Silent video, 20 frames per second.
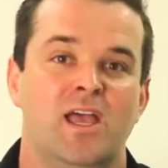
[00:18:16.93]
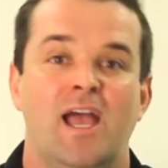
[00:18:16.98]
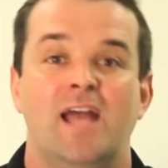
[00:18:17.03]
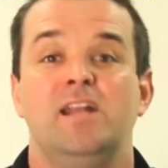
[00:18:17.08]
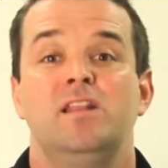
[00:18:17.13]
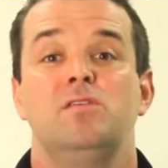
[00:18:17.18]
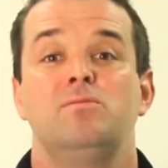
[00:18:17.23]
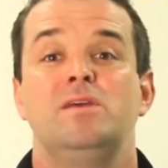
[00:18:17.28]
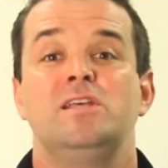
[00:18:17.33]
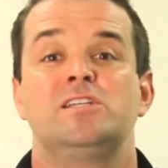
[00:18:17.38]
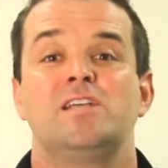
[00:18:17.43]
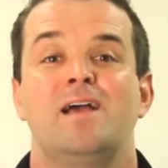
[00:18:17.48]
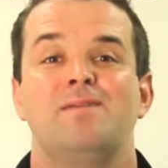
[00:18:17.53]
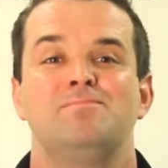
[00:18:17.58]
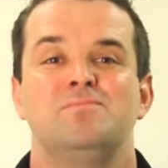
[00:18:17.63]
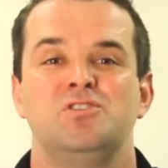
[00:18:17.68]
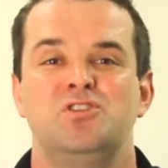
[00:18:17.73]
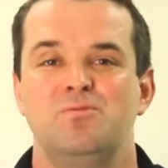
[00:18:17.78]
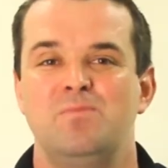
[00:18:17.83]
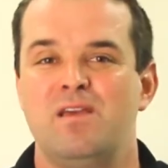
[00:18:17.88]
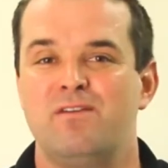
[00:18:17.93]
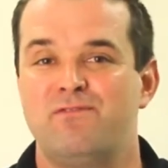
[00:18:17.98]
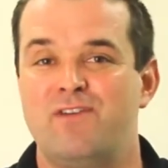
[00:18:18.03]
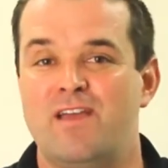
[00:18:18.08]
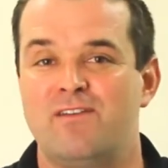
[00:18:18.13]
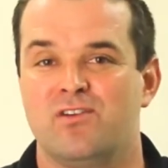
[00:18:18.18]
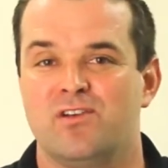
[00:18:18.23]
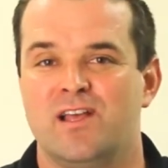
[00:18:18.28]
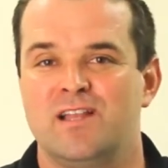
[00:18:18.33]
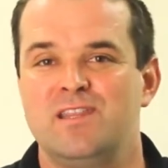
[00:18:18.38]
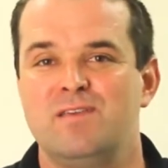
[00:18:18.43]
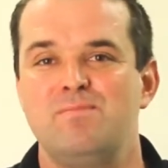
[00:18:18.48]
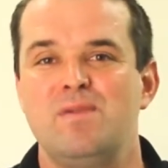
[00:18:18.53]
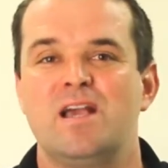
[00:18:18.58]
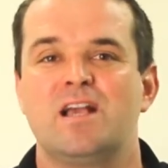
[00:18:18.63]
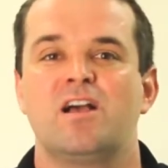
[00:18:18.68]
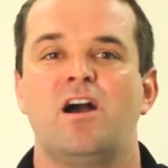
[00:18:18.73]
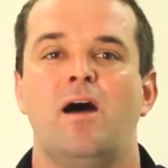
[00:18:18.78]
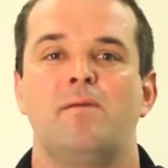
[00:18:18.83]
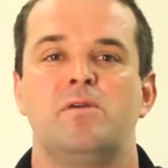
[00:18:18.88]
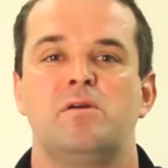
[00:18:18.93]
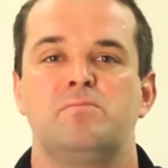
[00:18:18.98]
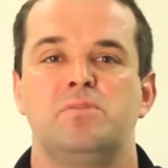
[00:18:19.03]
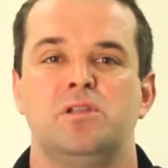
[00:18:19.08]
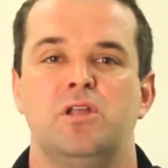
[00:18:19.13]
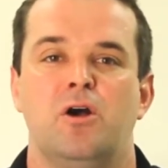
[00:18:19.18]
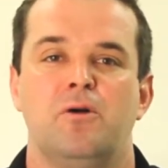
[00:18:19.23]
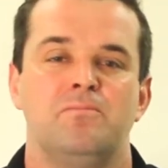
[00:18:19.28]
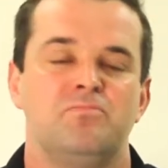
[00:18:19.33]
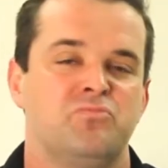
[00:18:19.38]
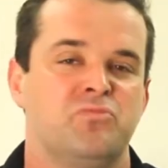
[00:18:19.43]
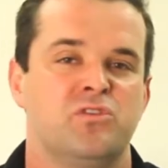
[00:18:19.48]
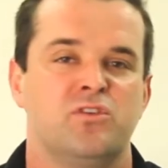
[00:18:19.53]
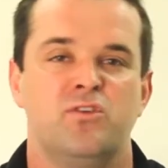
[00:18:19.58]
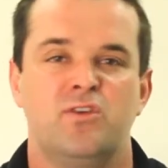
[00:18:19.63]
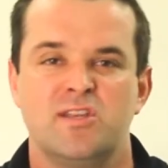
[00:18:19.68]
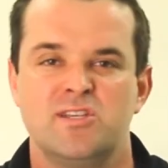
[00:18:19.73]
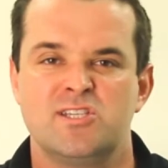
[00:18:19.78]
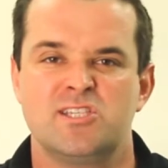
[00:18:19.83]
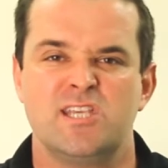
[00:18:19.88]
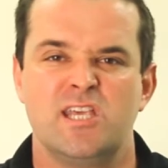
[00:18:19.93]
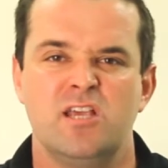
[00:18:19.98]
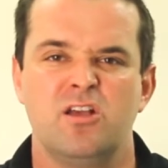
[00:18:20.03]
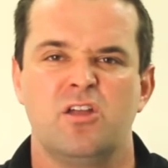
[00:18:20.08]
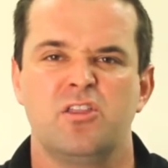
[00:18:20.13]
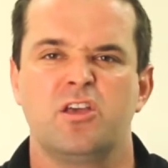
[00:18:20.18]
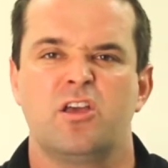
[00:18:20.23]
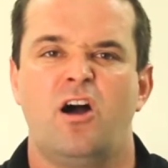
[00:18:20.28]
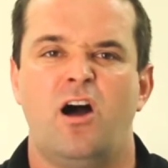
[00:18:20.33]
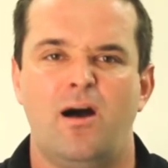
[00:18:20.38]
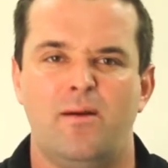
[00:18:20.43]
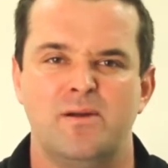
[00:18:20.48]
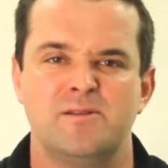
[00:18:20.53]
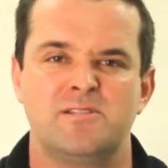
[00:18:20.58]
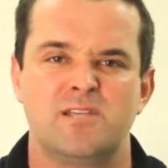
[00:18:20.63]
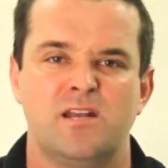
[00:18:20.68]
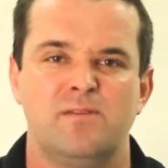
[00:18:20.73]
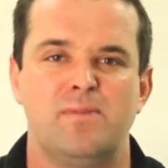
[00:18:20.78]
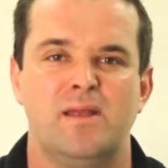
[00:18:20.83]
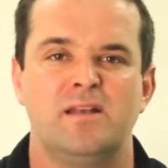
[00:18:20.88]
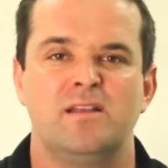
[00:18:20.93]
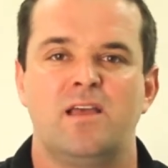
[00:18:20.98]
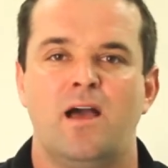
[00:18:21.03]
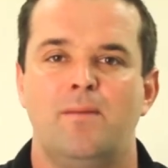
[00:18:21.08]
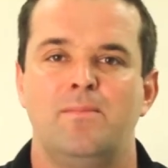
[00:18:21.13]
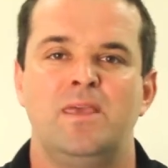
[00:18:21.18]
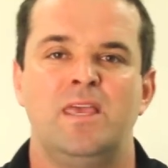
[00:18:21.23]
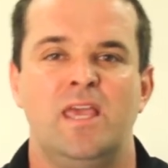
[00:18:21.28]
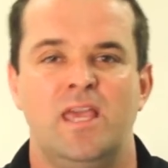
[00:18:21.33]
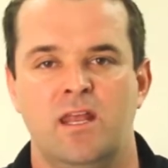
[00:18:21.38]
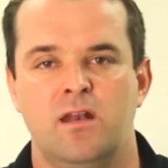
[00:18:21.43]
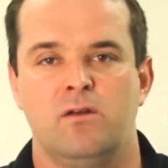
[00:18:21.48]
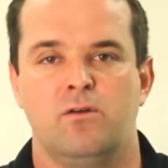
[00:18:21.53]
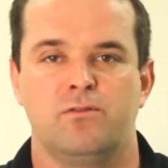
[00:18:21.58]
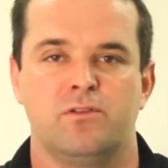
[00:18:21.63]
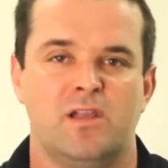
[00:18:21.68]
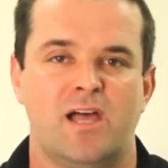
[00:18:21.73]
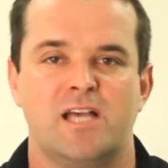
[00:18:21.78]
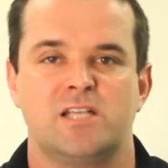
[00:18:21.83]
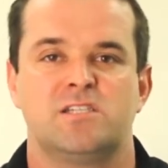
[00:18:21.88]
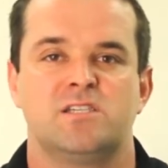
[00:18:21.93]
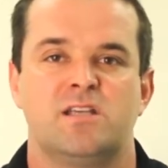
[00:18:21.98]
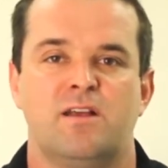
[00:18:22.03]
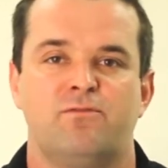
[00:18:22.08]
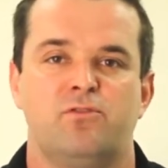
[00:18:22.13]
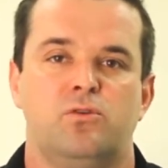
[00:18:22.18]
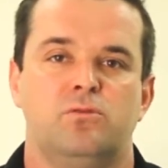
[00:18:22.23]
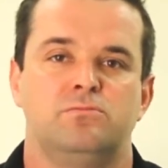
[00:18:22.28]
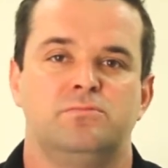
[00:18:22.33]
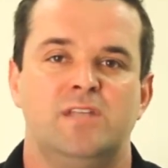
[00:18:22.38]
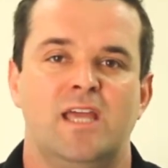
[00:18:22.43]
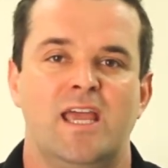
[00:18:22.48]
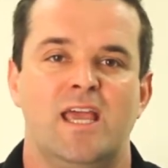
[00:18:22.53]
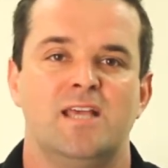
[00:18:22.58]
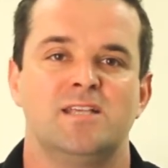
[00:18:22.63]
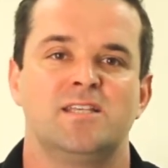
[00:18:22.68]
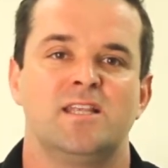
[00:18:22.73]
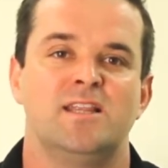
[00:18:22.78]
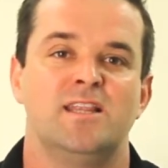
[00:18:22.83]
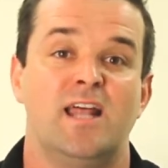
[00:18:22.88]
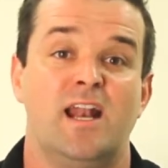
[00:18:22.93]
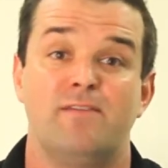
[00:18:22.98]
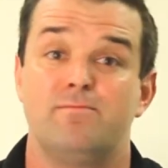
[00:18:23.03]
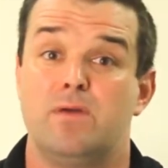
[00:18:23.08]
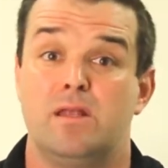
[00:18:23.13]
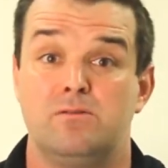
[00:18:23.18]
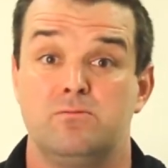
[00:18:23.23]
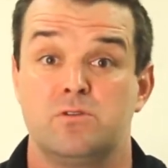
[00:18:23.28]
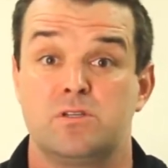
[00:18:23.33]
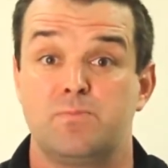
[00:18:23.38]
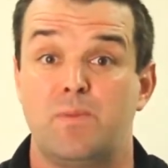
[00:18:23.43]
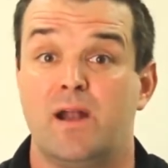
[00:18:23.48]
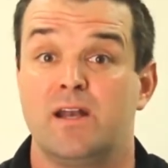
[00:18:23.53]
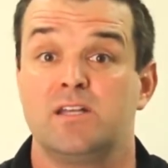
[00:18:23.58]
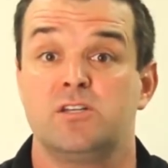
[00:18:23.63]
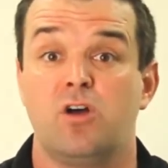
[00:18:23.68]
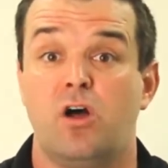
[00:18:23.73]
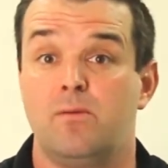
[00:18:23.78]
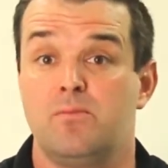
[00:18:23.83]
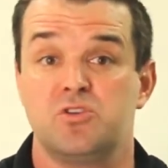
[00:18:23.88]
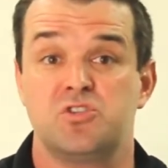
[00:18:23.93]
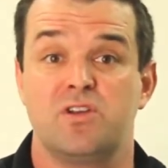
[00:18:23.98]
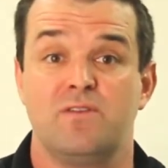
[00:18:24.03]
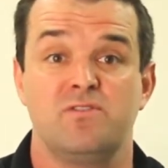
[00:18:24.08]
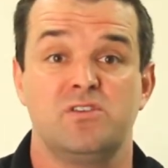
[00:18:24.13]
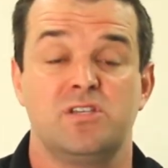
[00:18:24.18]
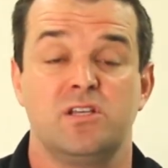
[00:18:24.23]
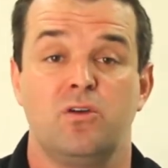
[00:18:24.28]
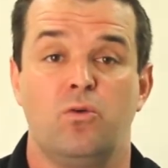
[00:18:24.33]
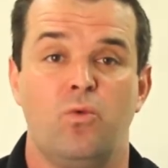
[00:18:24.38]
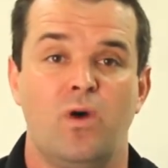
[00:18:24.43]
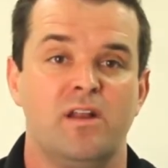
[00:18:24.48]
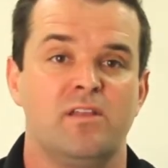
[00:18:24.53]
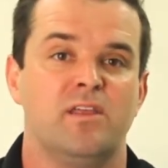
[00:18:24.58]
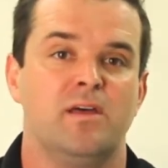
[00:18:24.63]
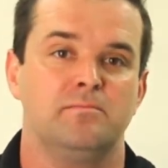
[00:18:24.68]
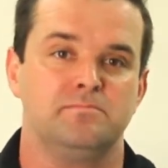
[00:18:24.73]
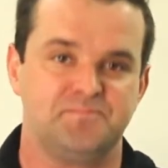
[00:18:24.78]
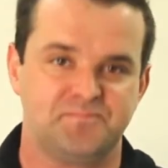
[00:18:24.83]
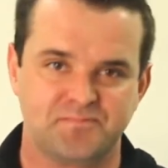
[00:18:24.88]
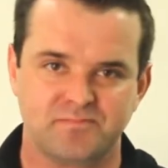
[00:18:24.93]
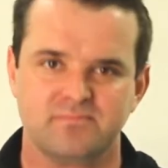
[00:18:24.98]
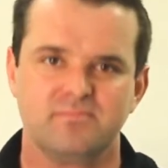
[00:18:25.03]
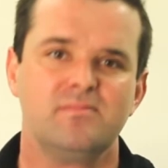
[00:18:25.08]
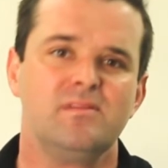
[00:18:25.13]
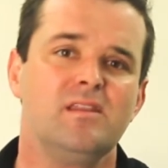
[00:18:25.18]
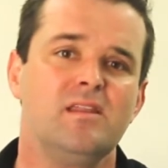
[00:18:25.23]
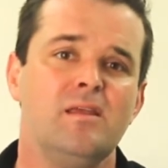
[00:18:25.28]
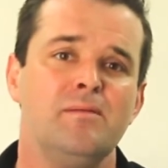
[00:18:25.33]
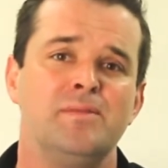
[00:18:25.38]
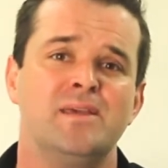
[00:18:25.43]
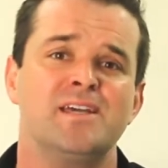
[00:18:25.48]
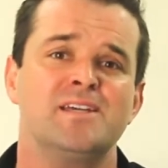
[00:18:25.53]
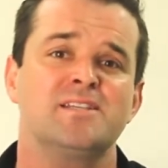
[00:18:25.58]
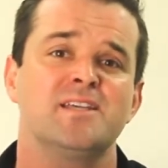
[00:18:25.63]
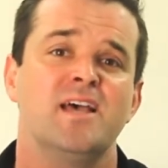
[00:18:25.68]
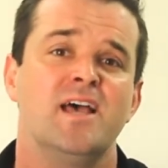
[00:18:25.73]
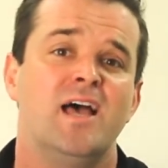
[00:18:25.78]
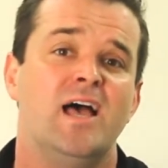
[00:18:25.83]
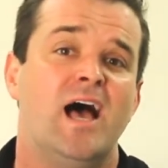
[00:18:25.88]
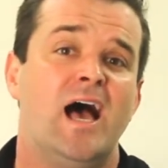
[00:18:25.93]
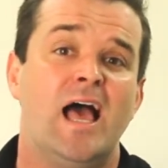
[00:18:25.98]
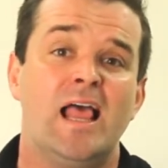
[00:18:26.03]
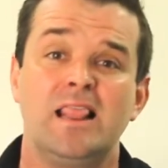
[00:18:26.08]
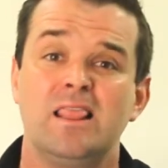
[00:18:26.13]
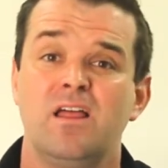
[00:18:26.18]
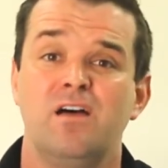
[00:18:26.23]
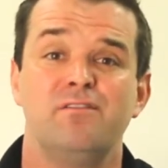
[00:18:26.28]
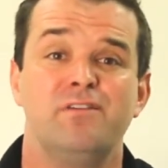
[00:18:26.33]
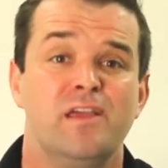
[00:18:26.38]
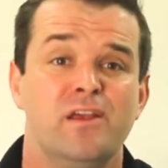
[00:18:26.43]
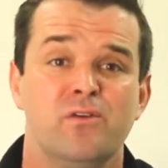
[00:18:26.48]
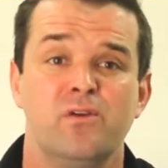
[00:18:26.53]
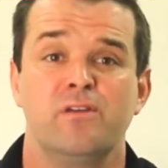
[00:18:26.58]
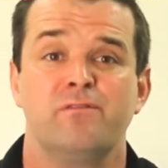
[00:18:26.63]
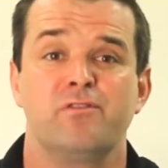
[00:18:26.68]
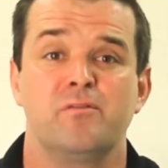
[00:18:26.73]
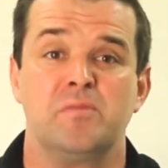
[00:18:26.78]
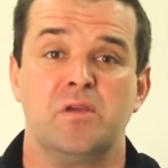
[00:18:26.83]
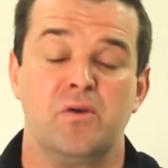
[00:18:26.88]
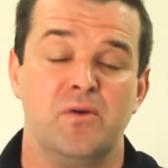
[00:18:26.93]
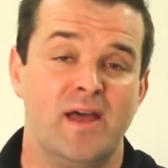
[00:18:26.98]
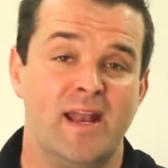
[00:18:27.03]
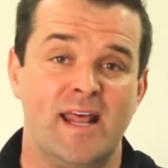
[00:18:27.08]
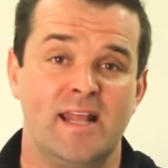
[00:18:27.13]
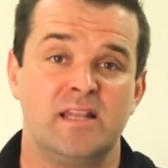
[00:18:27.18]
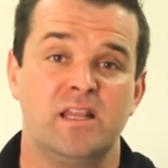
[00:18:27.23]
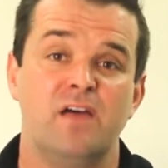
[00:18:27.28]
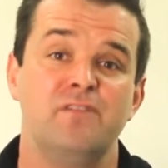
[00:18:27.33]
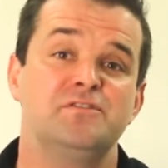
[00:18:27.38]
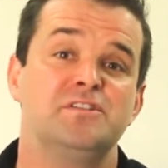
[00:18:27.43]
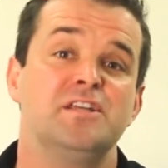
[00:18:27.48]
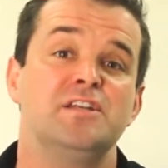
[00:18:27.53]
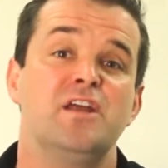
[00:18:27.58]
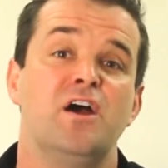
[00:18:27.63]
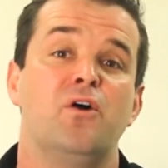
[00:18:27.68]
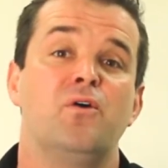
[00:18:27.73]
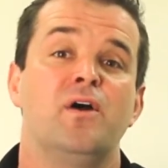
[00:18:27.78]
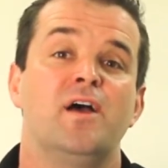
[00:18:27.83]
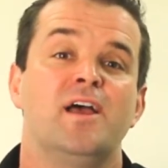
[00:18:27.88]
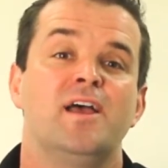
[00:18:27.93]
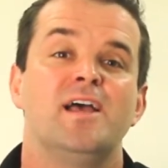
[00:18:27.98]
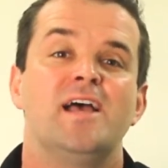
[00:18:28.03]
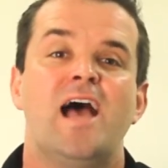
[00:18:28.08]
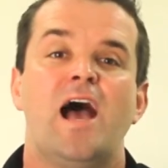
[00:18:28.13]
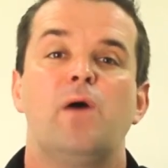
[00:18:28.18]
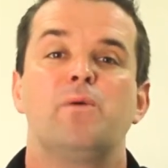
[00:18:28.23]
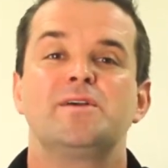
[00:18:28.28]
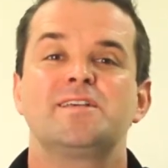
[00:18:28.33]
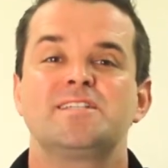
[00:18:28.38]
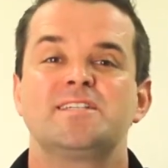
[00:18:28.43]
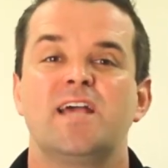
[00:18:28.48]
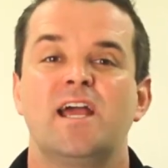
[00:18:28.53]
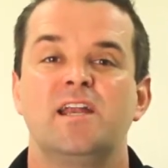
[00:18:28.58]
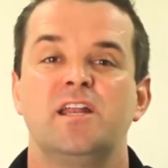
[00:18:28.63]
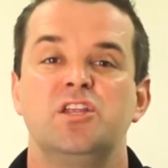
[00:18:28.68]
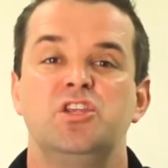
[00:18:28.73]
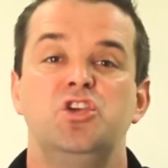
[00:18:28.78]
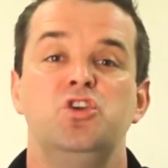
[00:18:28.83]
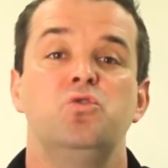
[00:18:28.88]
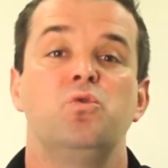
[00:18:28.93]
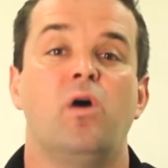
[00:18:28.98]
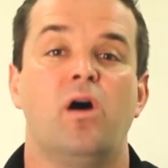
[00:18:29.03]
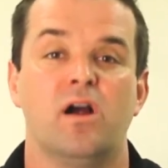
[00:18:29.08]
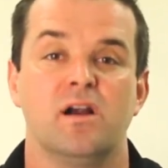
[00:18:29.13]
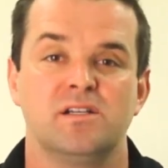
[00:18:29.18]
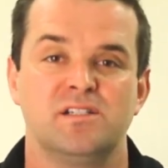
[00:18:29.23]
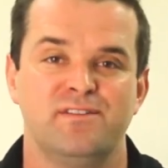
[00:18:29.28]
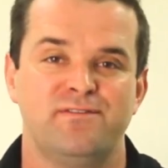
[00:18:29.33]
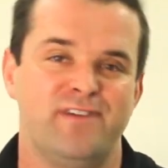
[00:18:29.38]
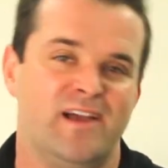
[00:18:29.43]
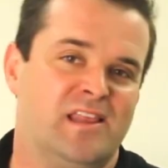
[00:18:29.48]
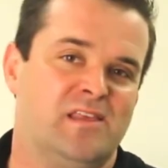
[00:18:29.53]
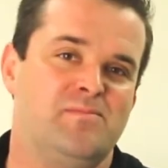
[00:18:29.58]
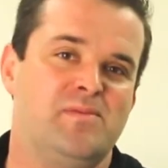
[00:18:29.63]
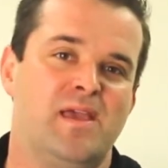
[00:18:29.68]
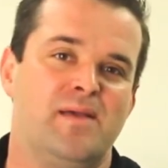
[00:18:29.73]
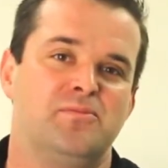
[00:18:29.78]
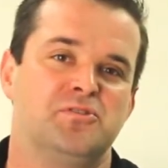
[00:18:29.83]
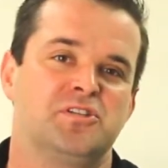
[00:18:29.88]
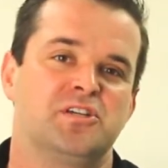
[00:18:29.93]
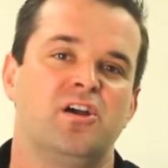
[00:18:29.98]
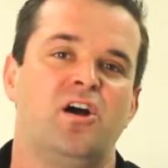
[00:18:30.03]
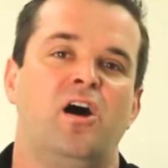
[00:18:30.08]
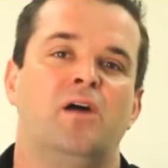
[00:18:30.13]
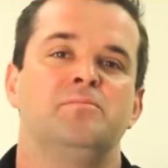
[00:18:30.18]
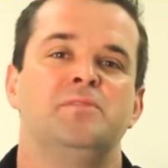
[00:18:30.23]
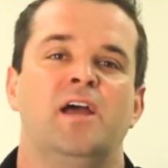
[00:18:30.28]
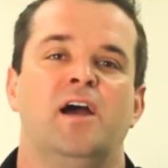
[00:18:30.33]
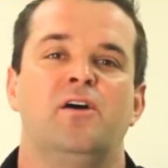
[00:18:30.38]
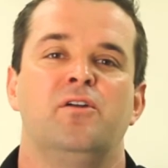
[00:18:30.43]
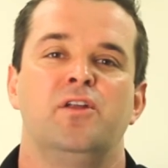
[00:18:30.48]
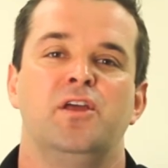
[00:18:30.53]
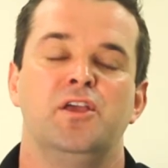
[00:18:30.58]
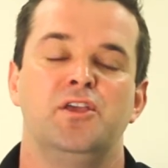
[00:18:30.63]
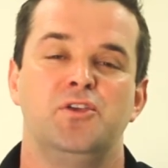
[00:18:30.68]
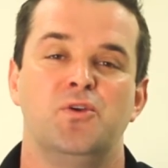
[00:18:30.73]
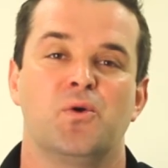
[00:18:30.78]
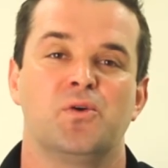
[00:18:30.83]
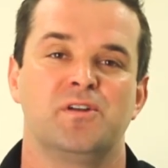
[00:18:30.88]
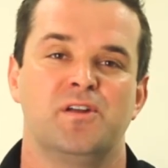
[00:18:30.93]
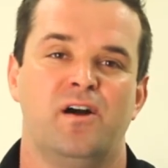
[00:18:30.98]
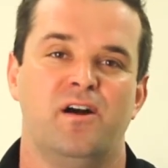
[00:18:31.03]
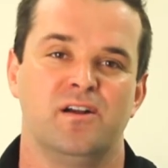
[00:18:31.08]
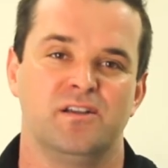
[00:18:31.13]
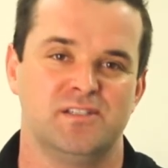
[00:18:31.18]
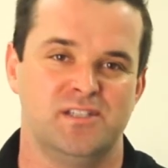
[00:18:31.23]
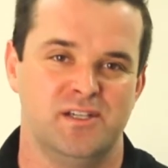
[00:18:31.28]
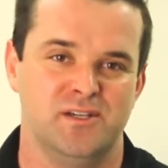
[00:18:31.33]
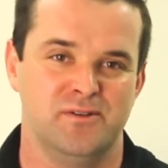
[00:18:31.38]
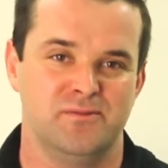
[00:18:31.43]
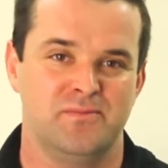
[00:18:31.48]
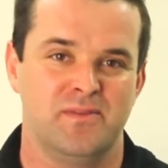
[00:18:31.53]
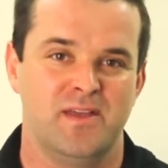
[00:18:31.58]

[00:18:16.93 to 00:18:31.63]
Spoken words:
And in the meantime, do me a favor and leave me a comment below. You can see all the comments that have been coming in over the last several days, and that I've been responding to almost every single one of them, because I love hearing from you, and I'd love to know how excited you are to finally be able to calm down your dog too.